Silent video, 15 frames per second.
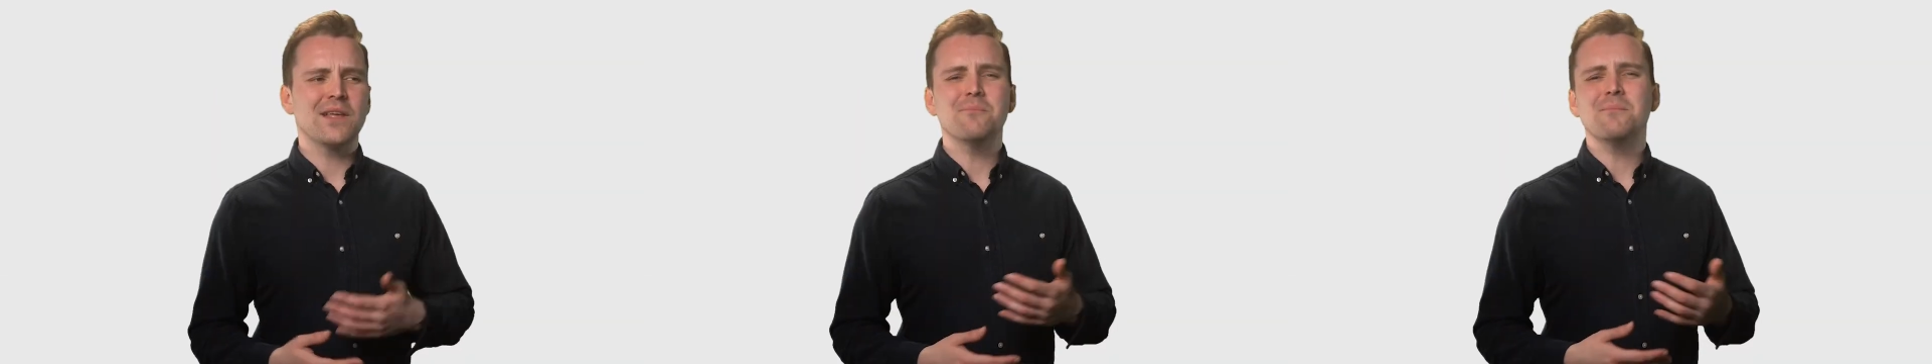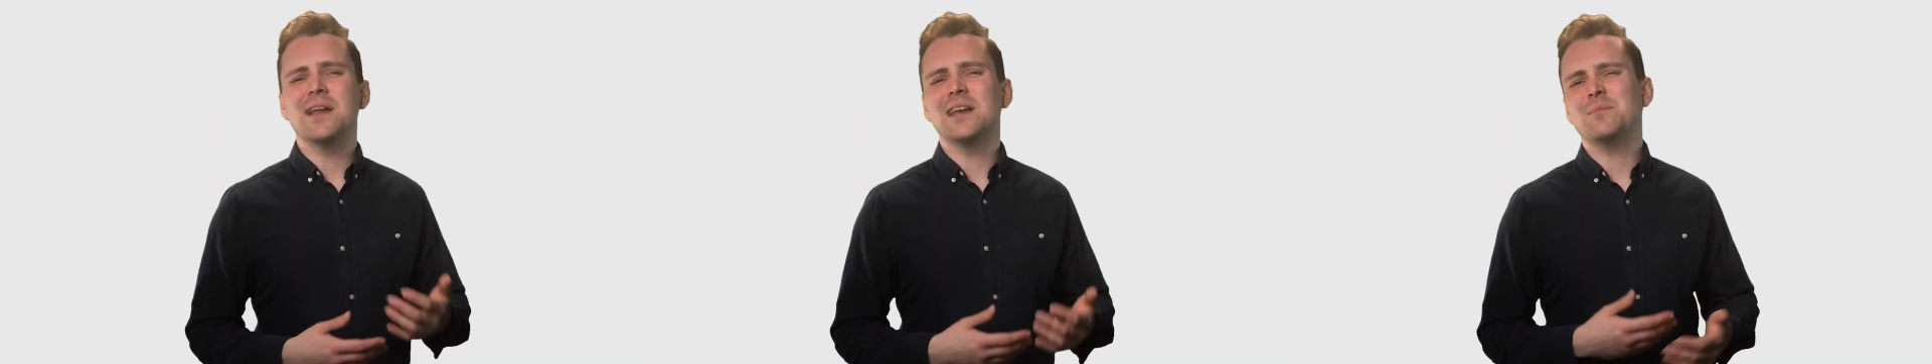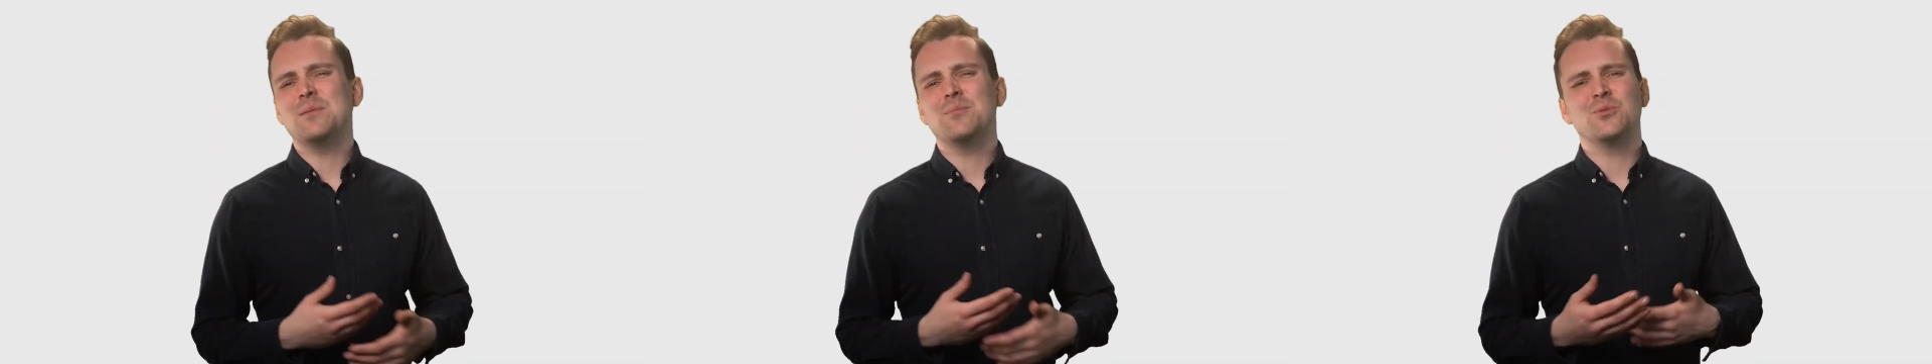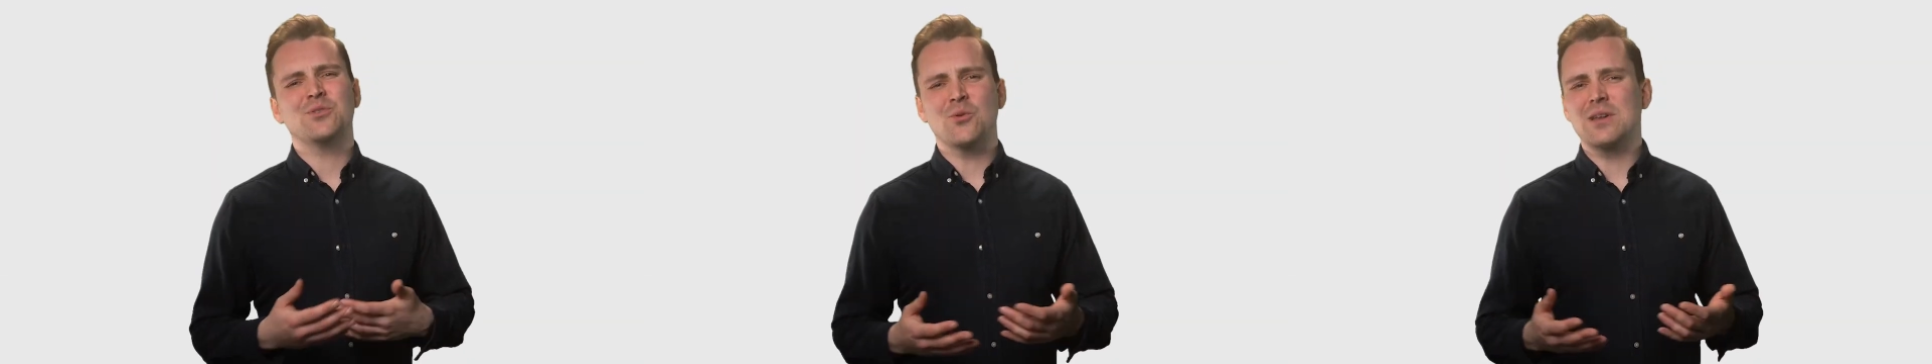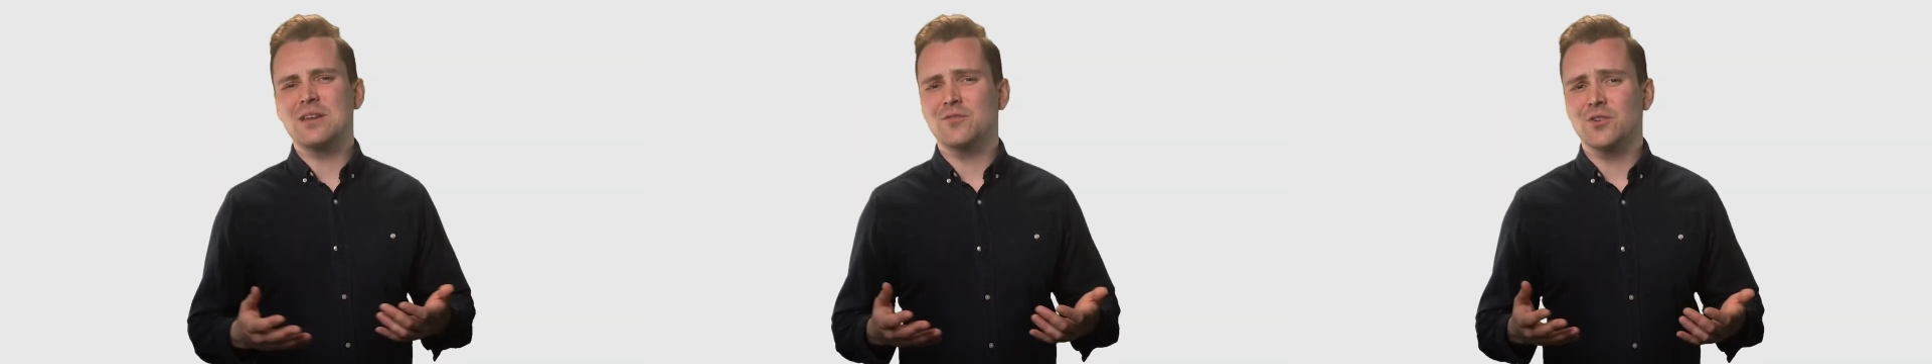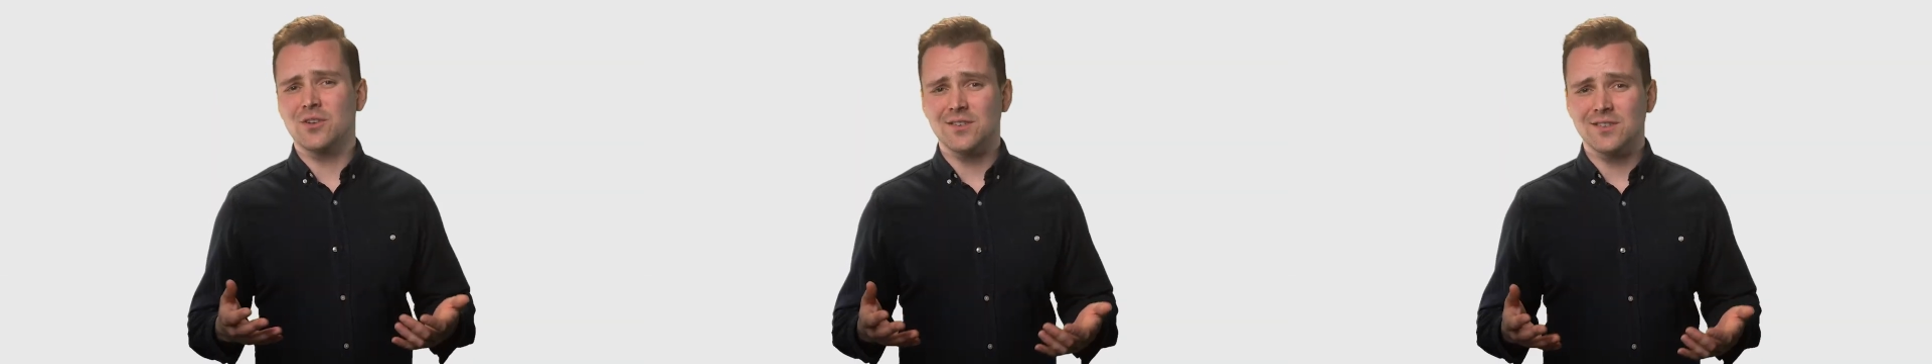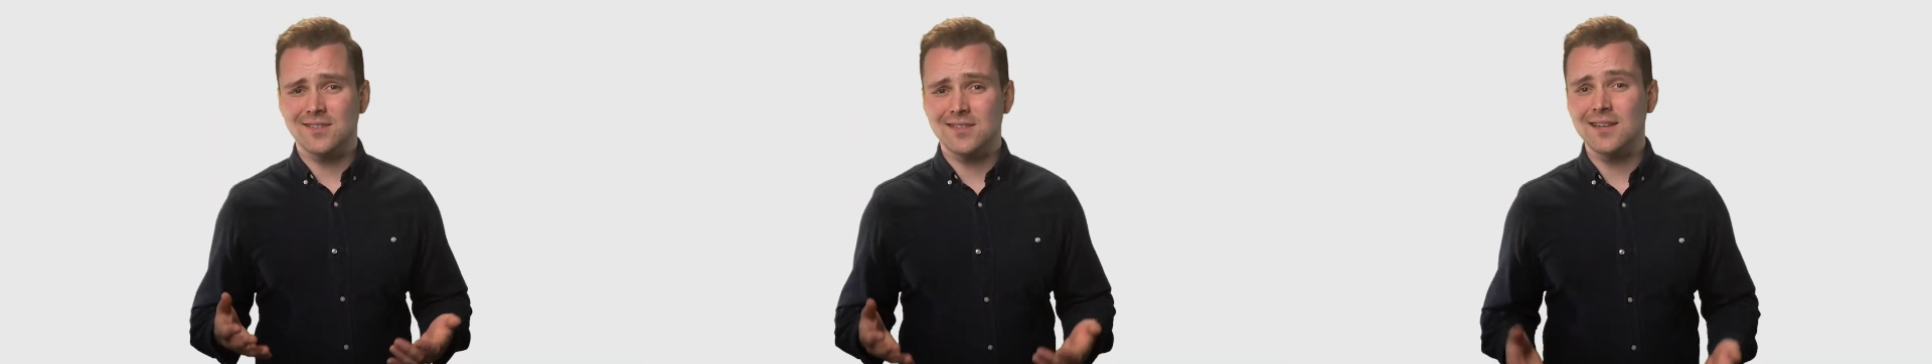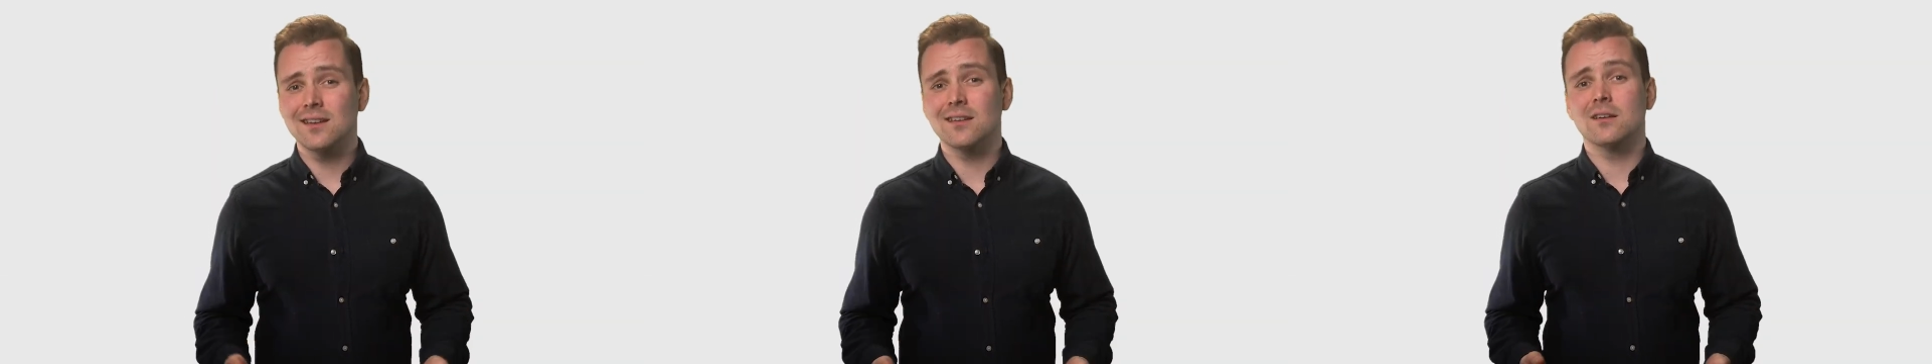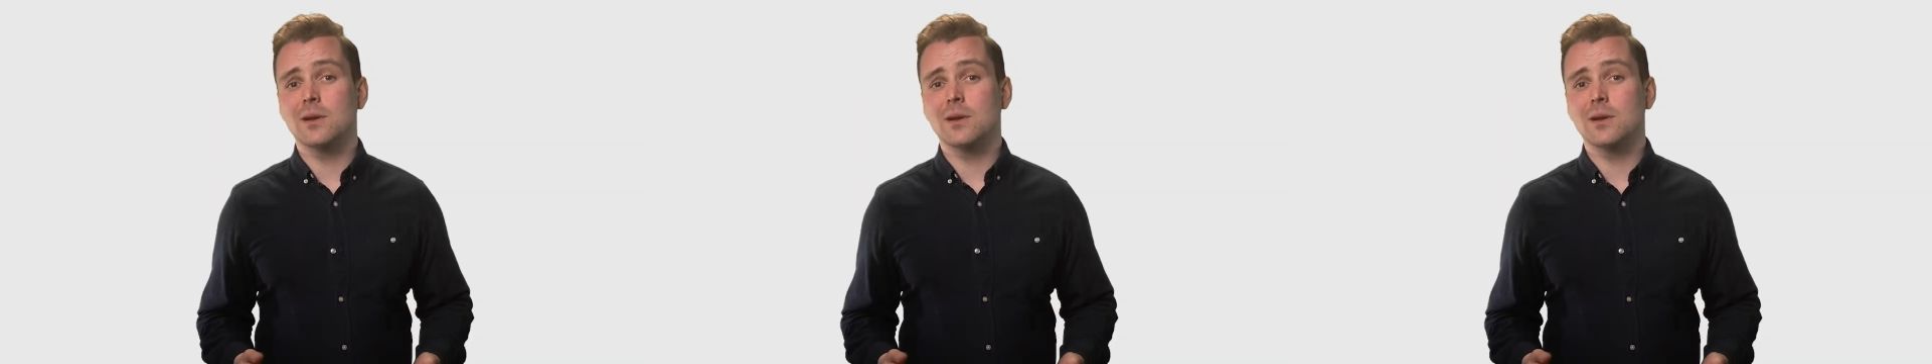that many people don't even consider